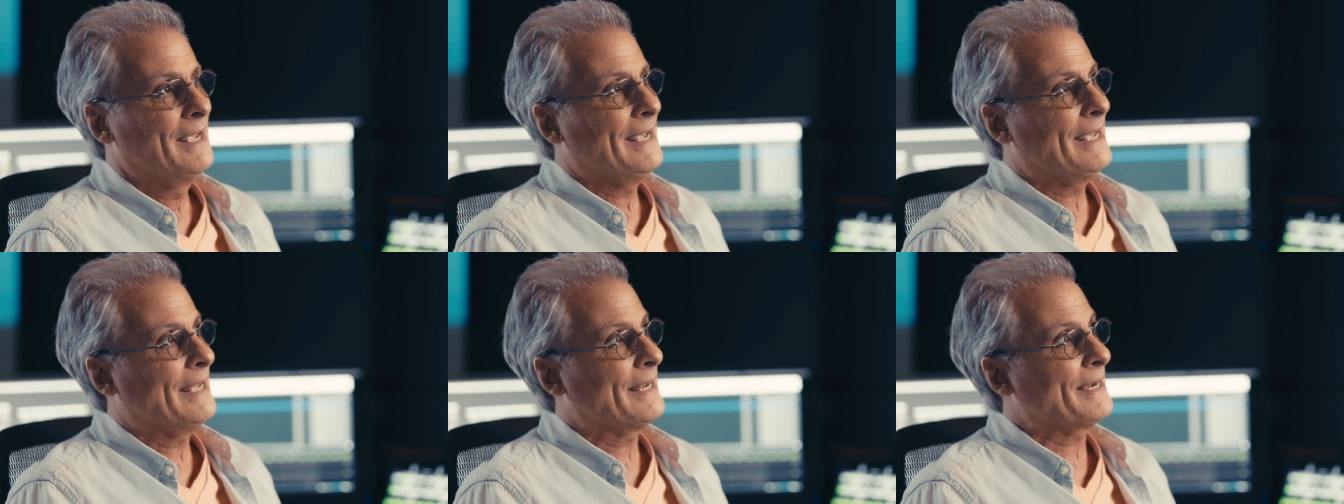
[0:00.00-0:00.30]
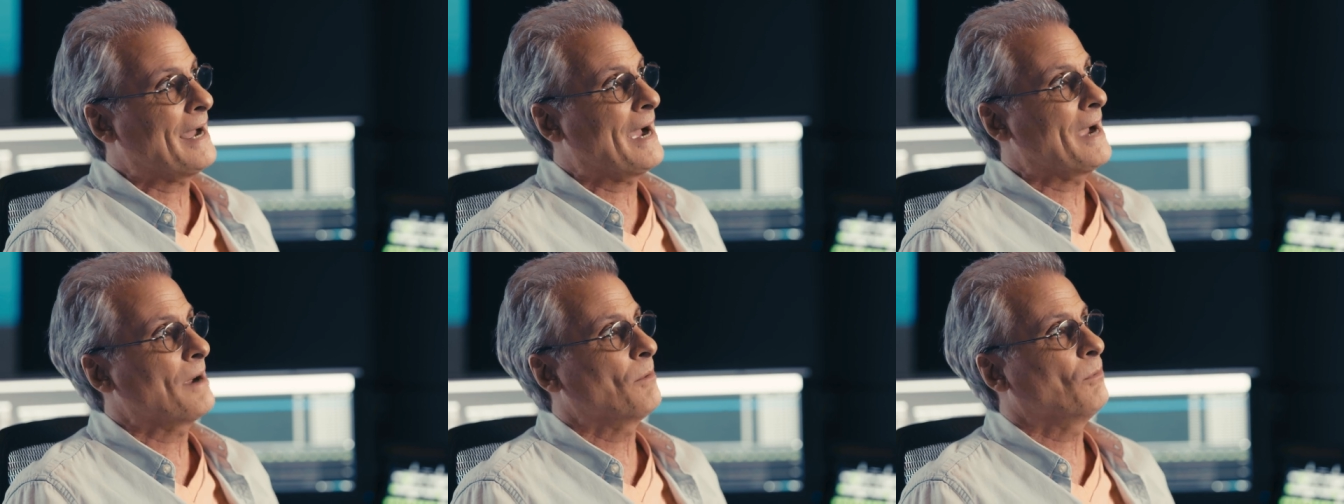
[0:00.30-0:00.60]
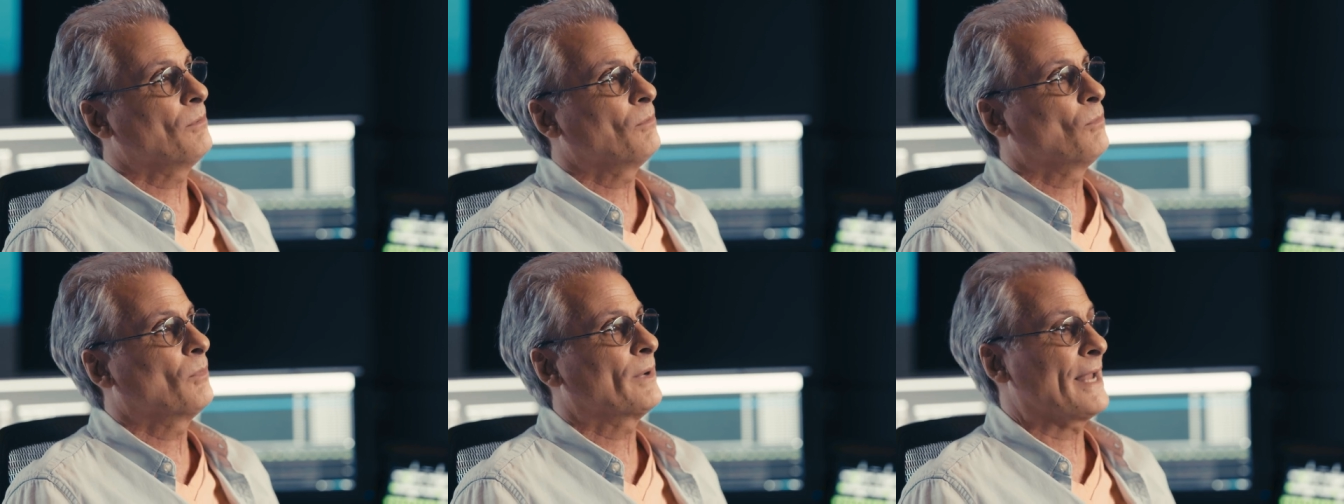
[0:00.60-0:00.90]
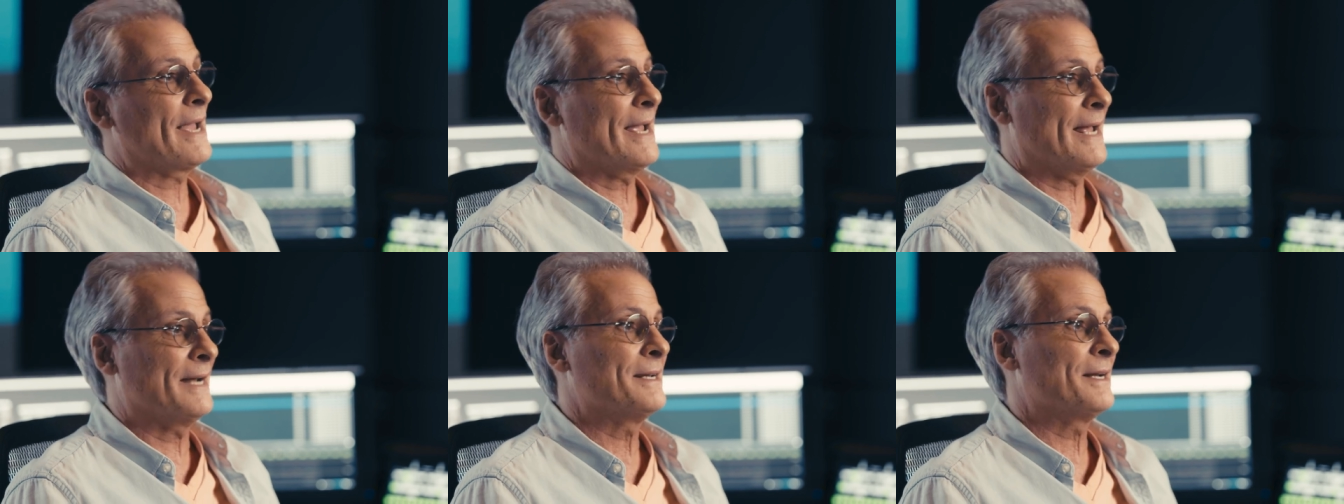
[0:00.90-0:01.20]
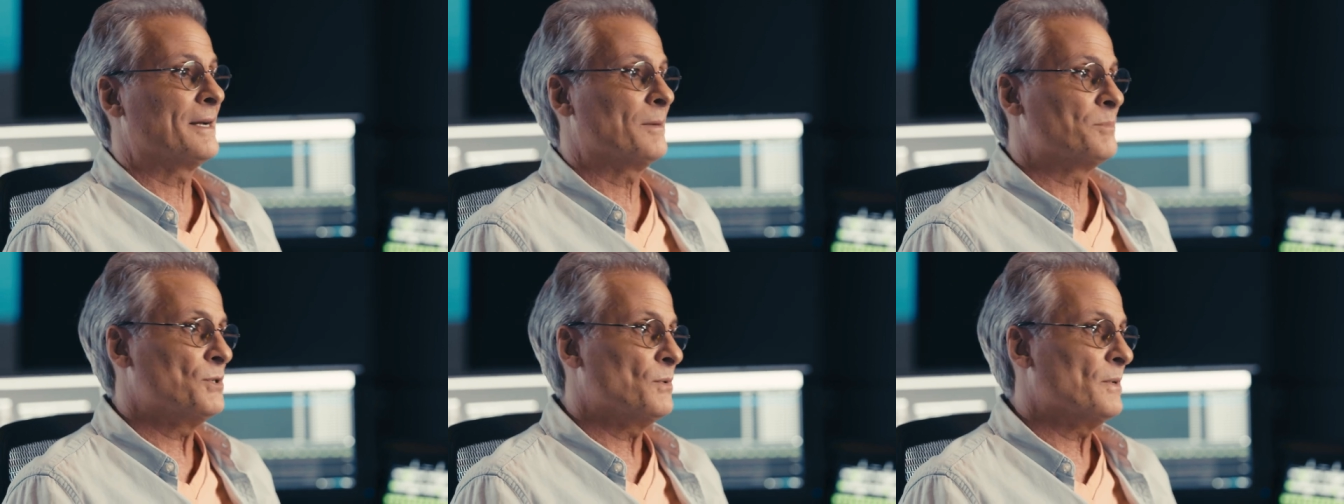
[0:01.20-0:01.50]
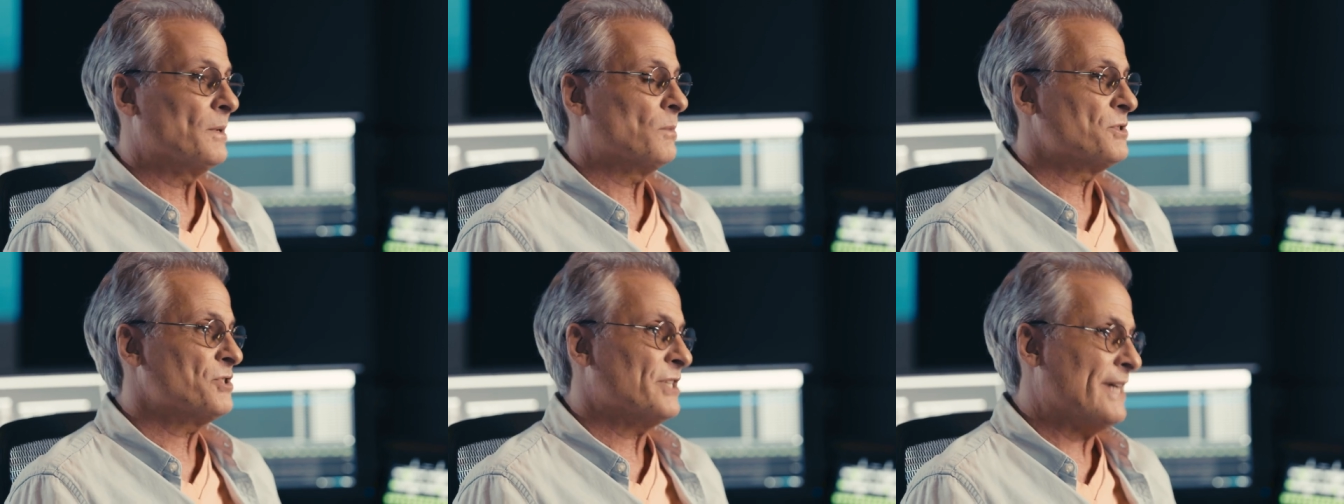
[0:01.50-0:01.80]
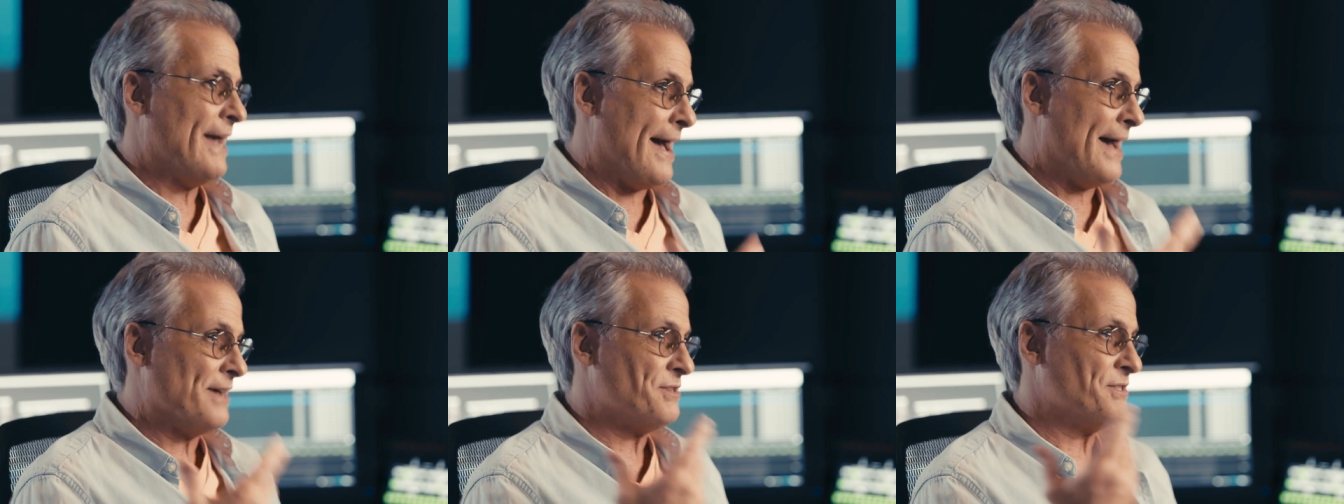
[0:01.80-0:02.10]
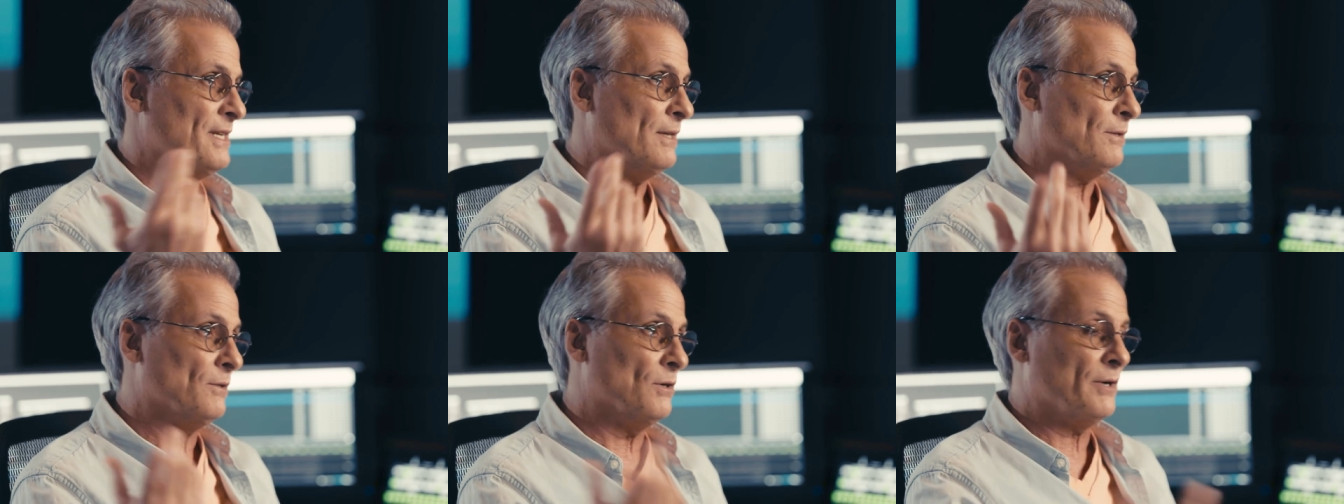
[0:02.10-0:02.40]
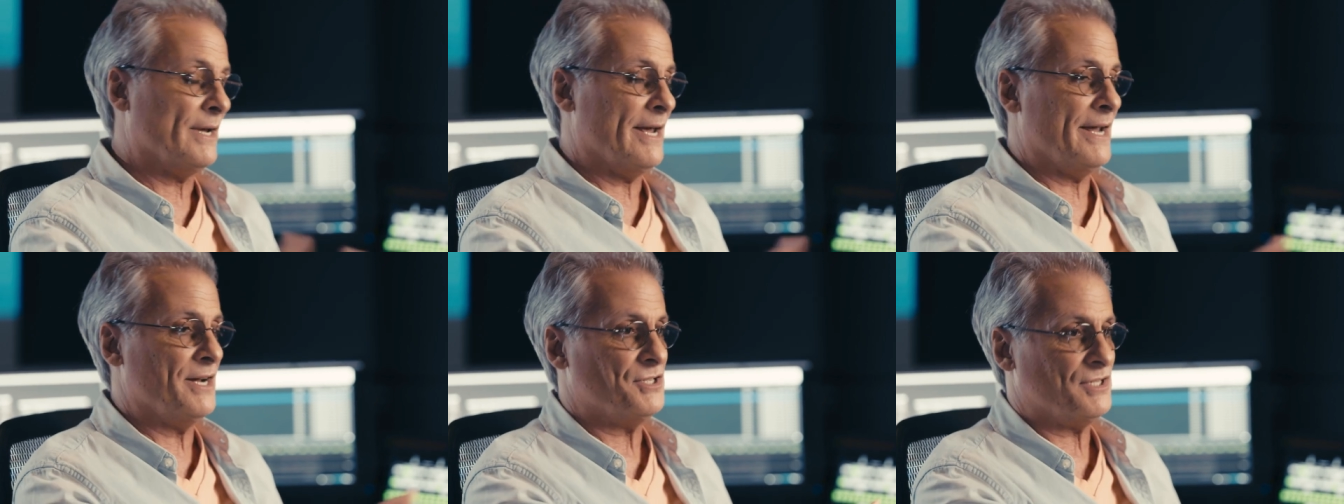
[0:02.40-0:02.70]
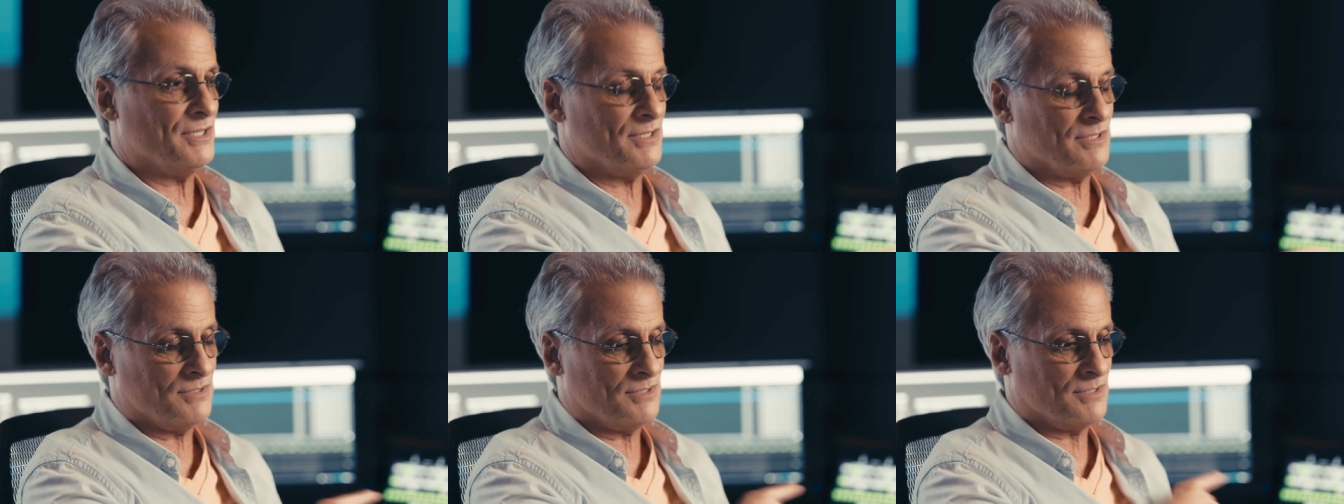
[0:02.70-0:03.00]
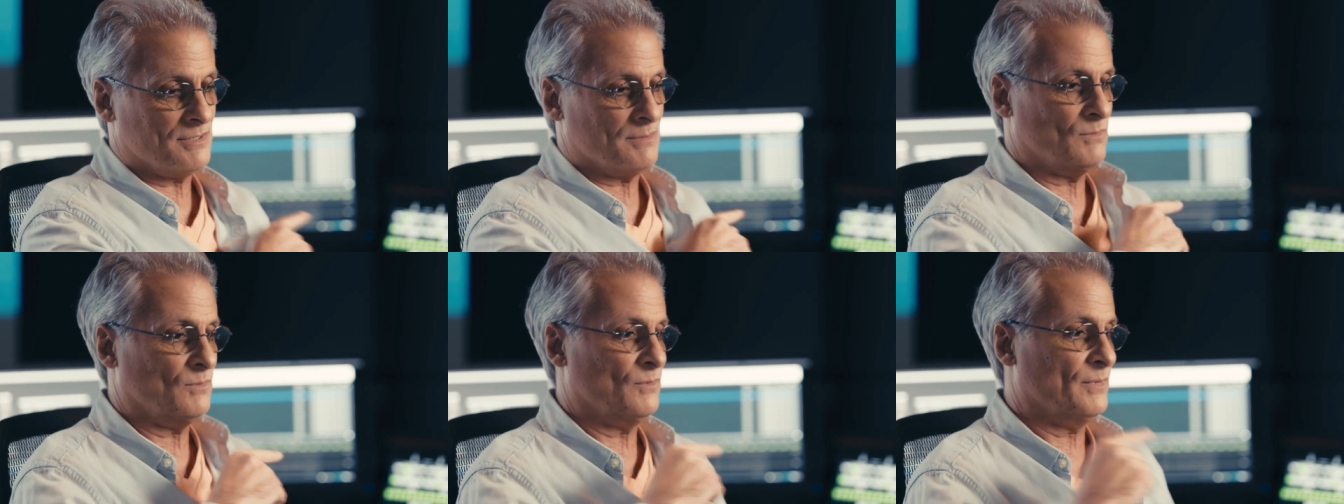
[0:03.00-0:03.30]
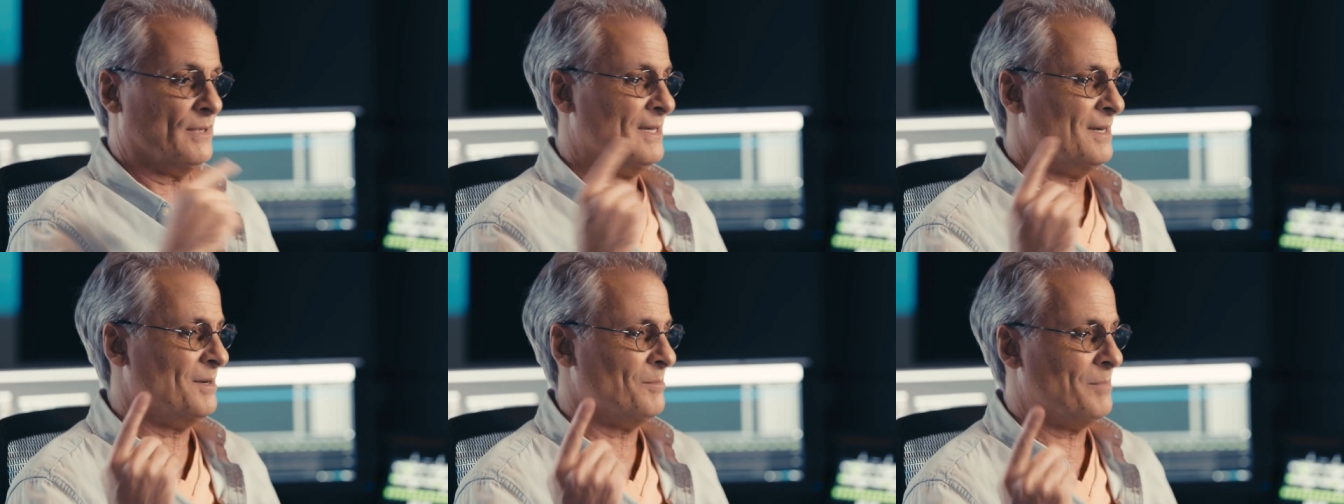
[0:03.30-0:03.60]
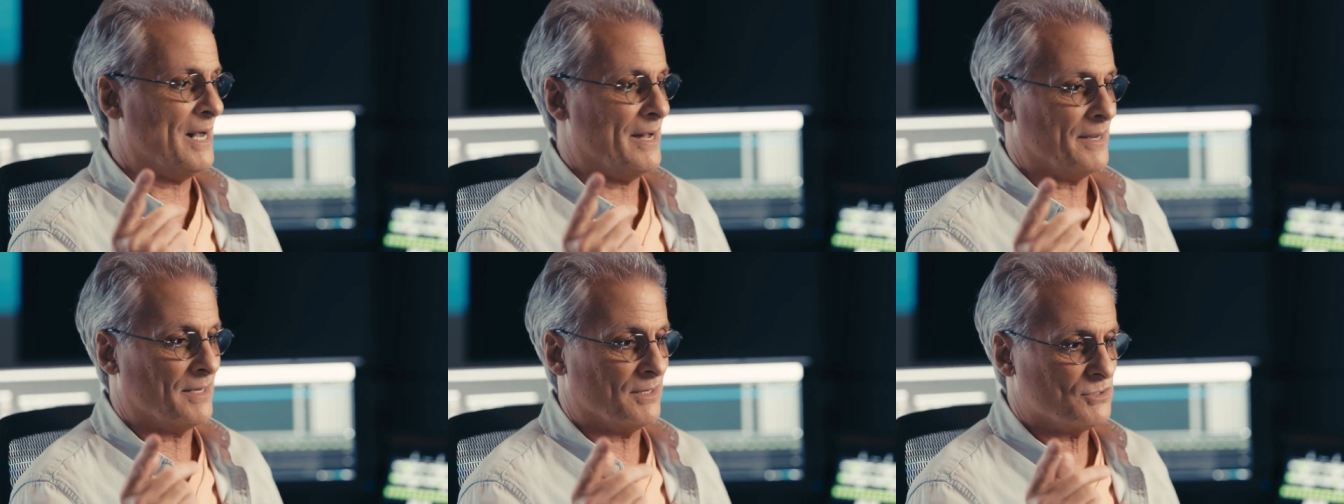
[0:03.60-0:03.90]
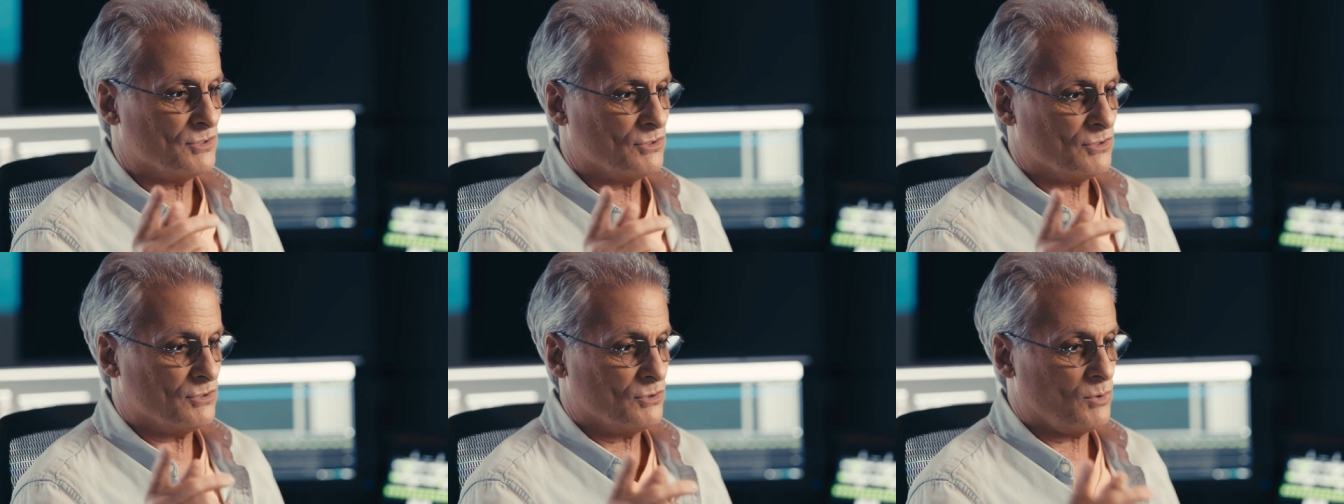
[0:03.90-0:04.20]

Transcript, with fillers: And I, what I ended up doing was casting locations within about a